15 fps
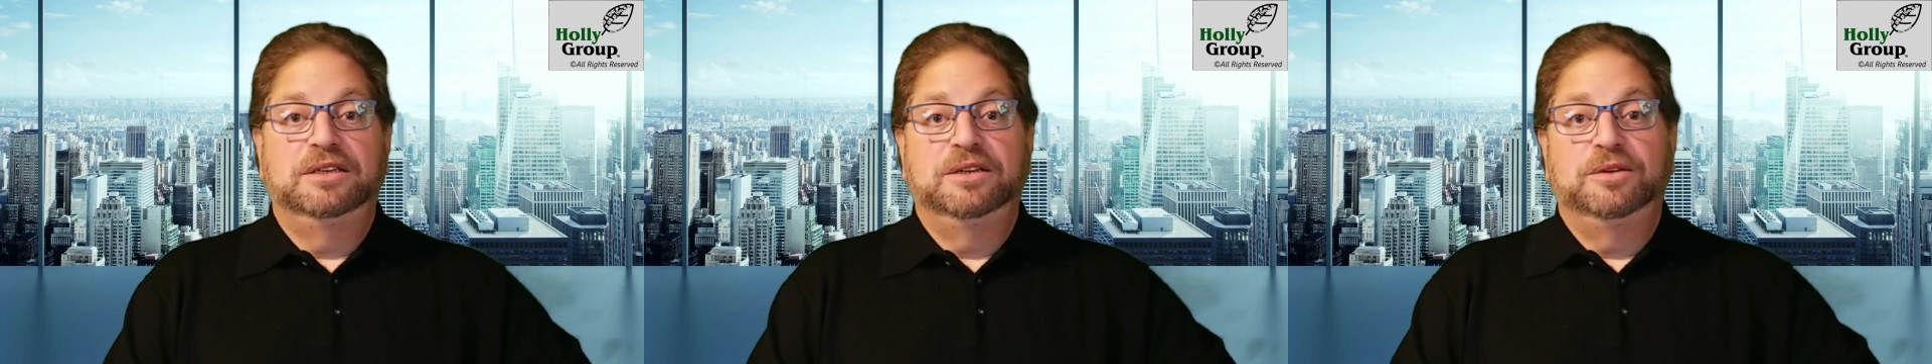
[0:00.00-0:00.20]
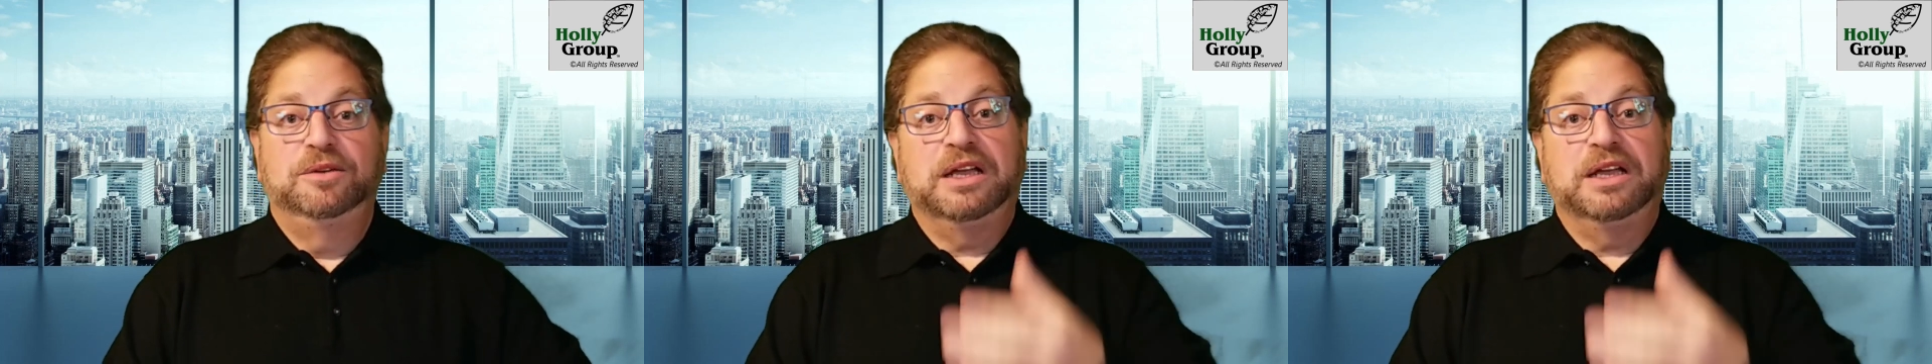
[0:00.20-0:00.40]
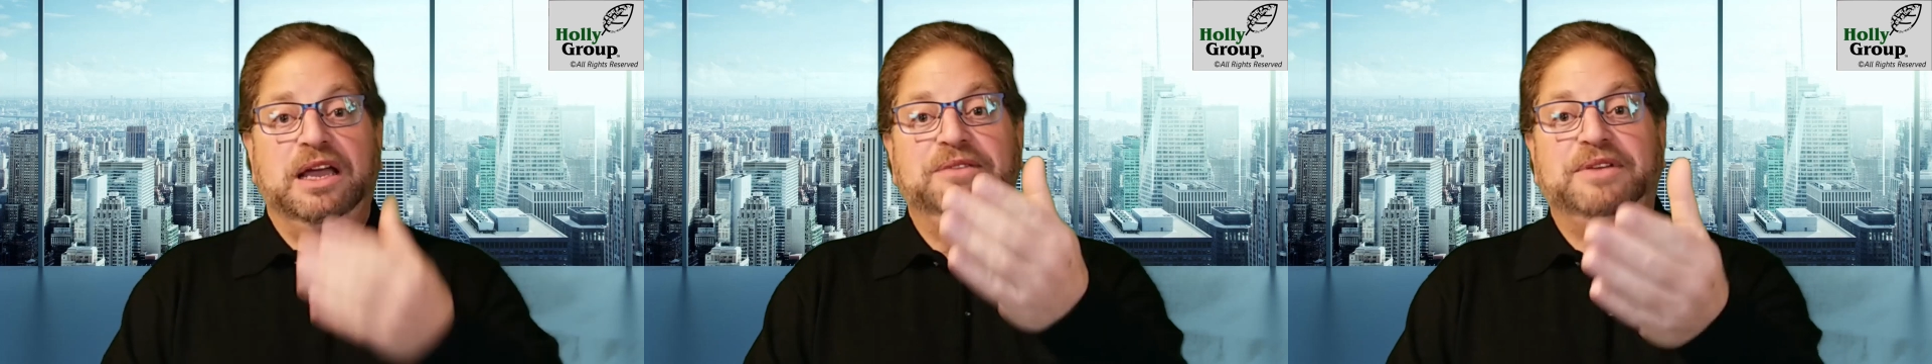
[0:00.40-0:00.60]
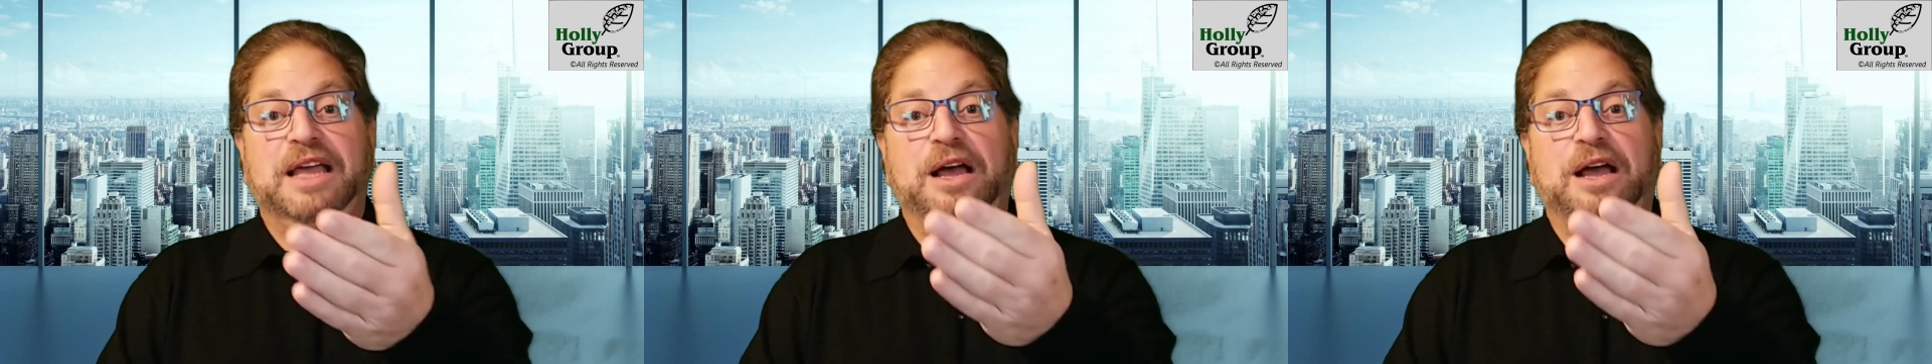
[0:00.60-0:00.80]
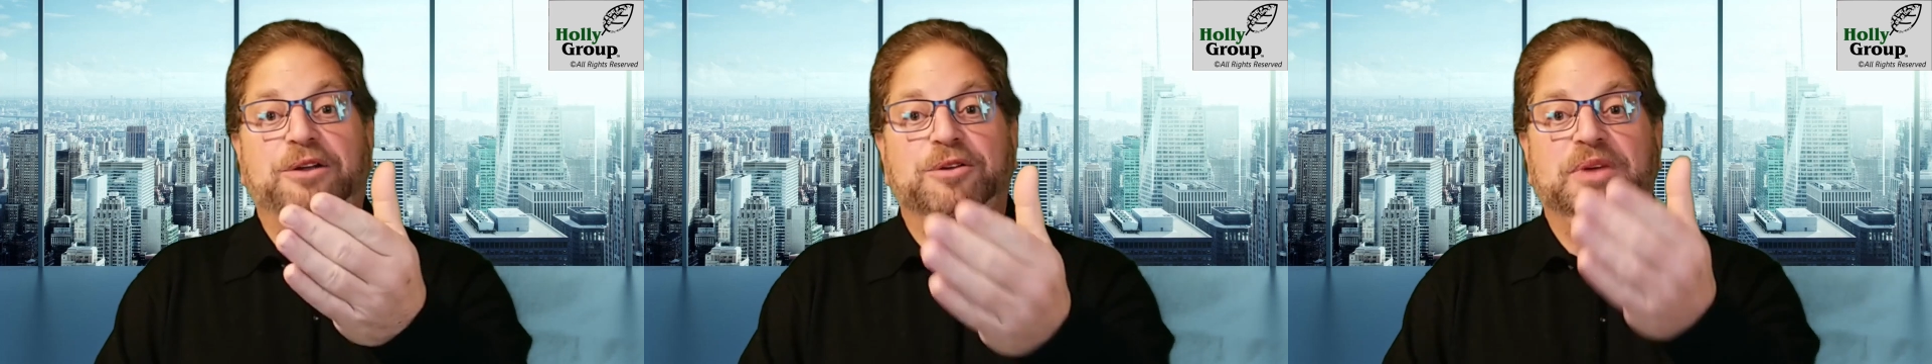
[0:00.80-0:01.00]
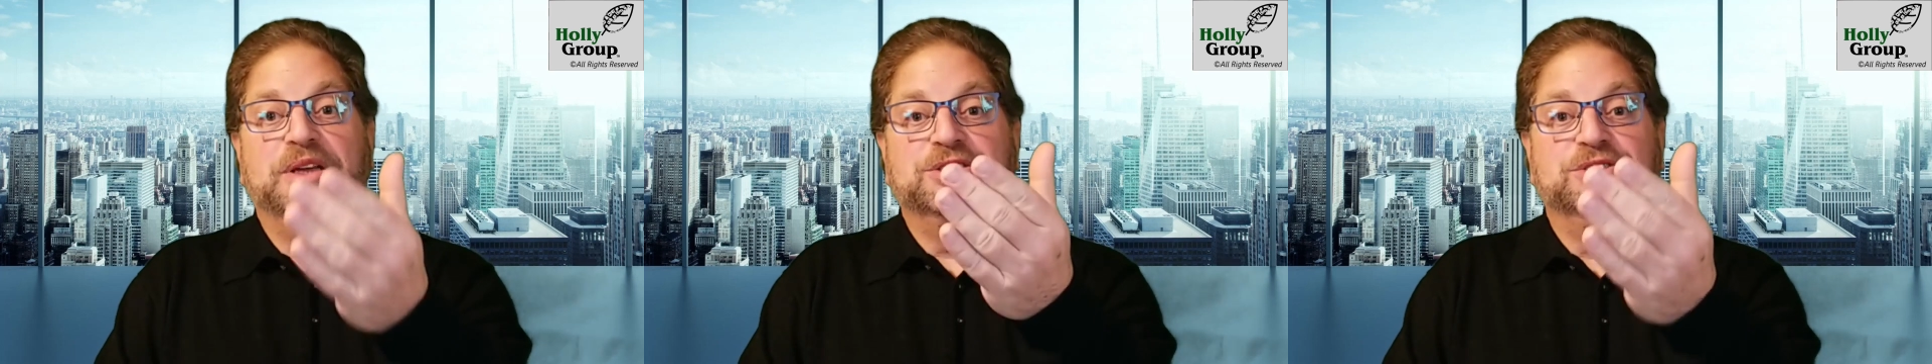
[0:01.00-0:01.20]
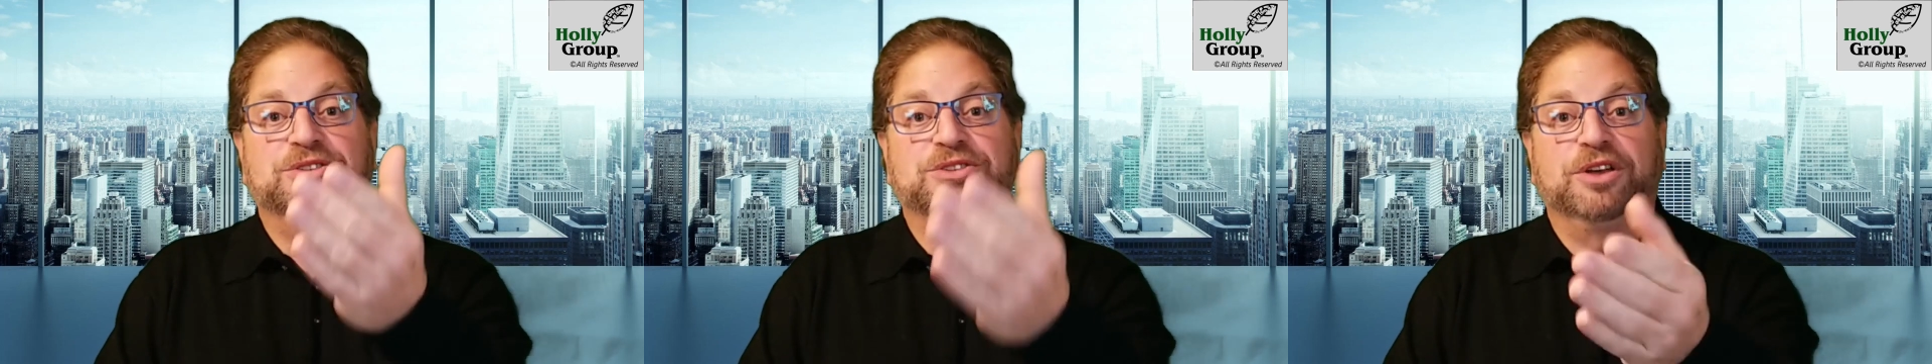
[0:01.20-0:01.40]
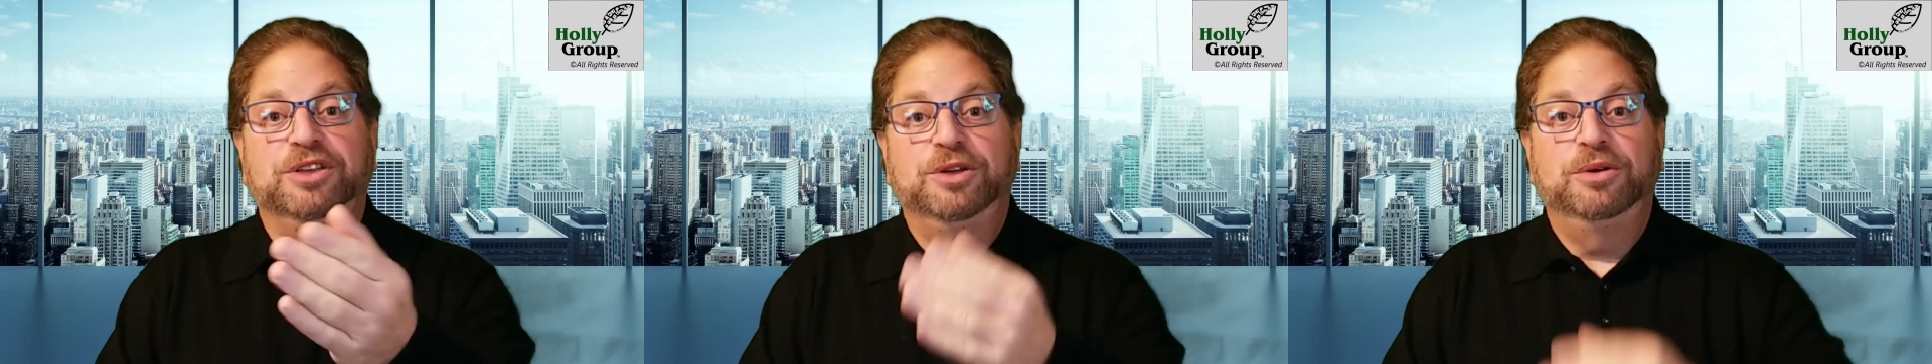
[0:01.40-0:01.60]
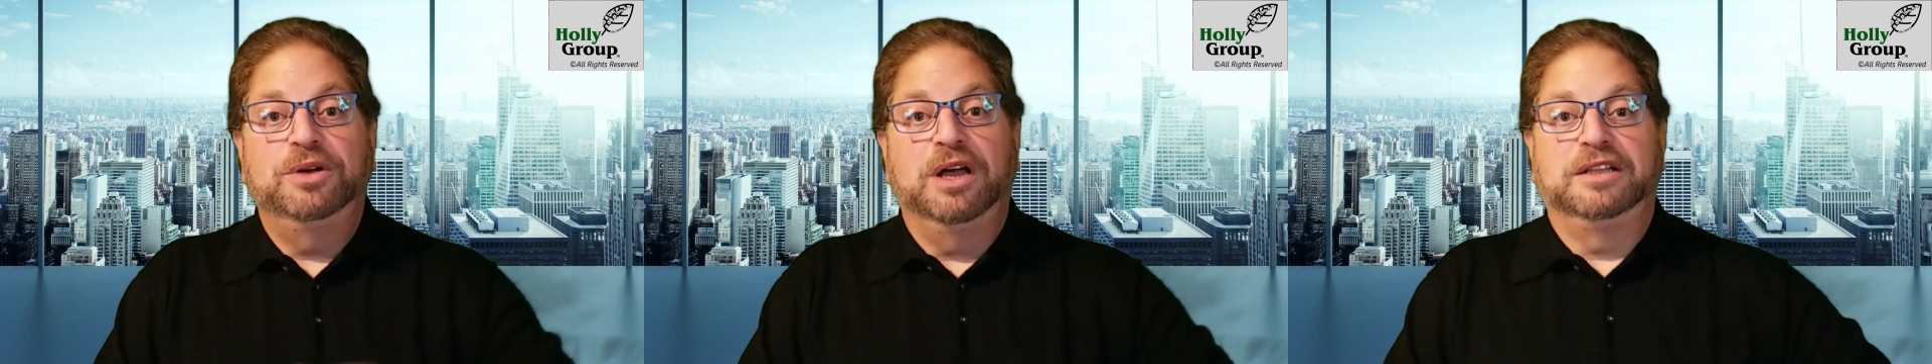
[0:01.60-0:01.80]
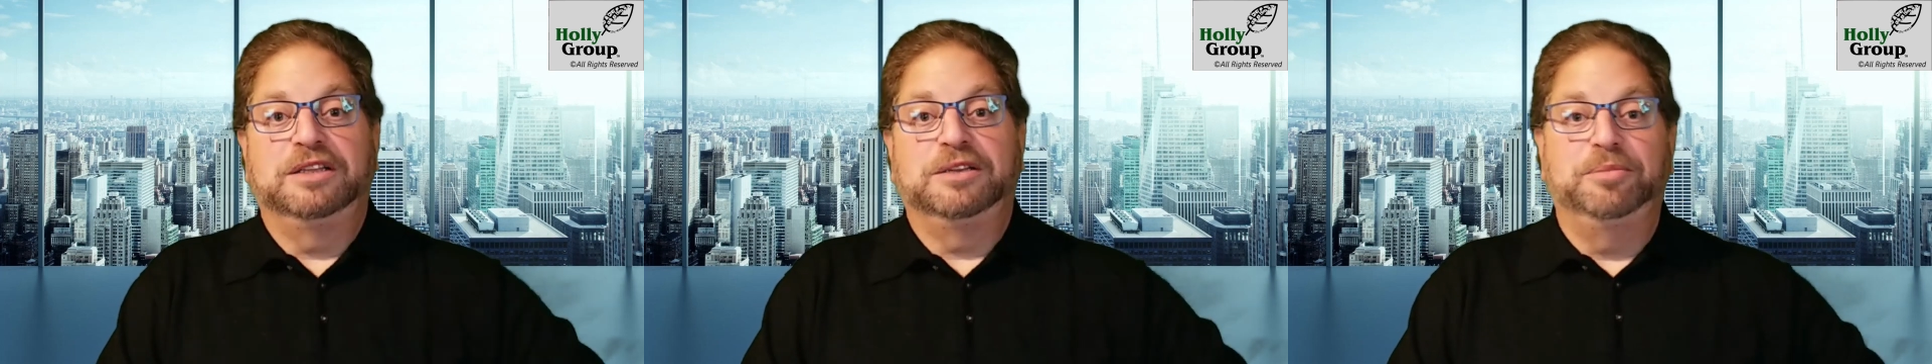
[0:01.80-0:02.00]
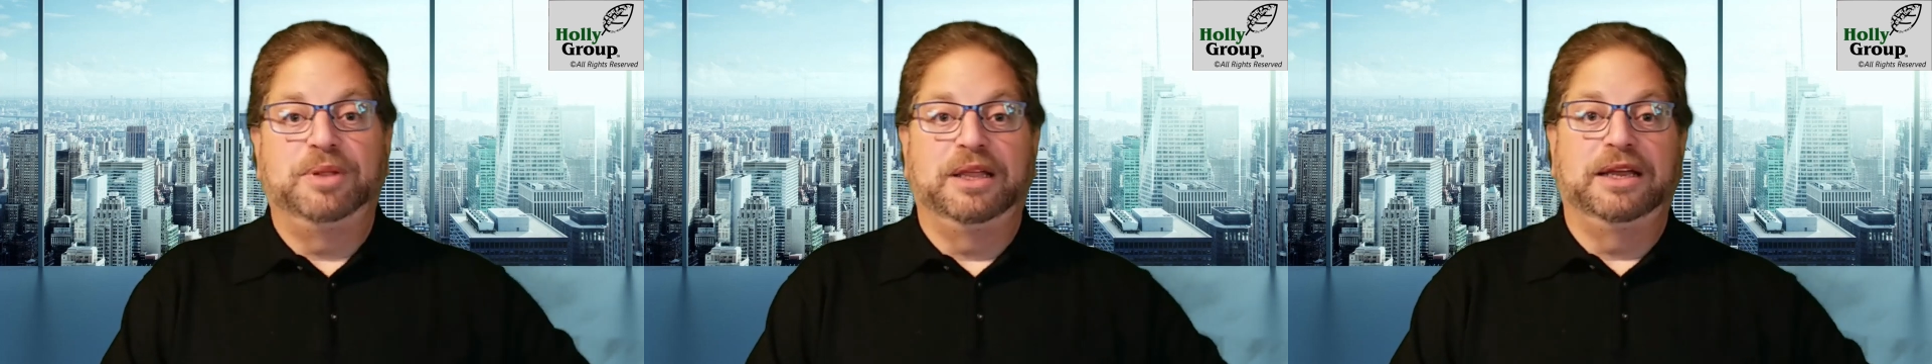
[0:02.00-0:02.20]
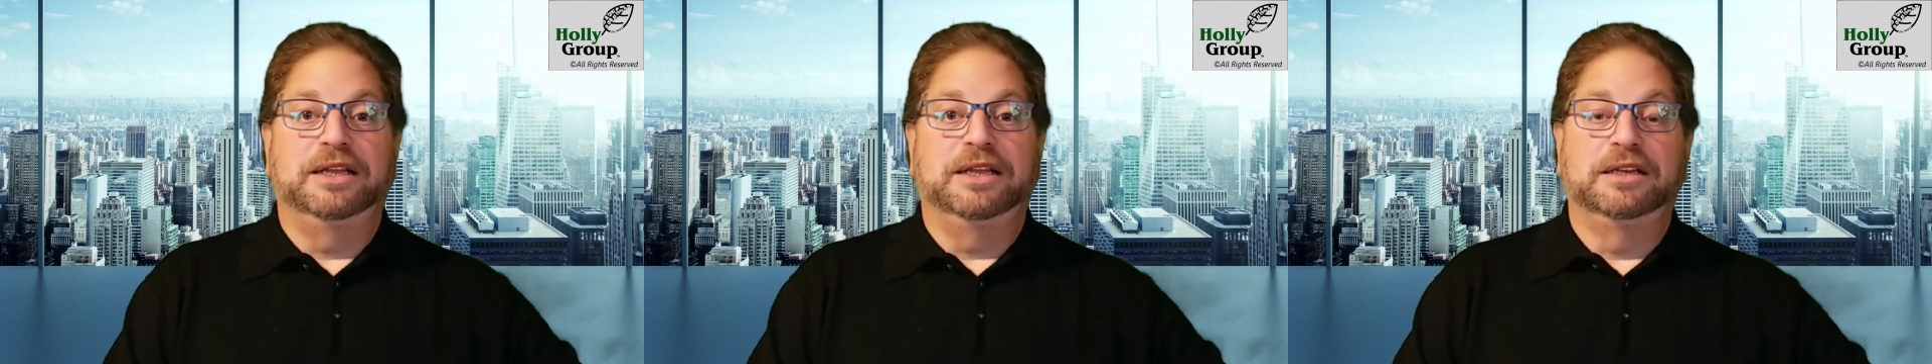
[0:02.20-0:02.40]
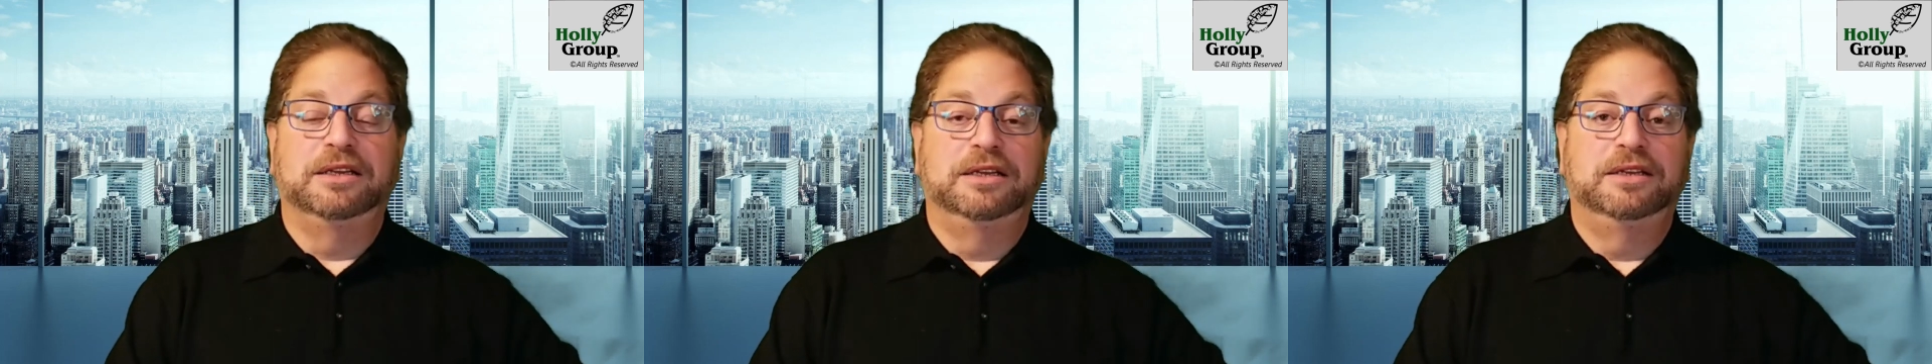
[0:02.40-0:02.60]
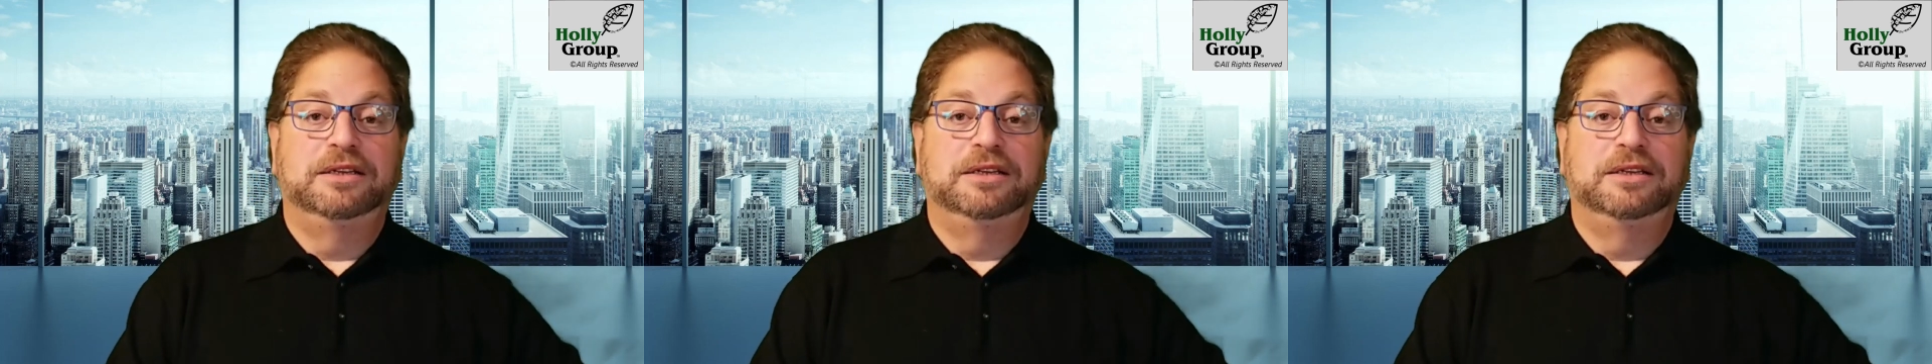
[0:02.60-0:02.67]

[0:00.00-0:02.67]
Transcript: What kind of countermeasures are you contemplating?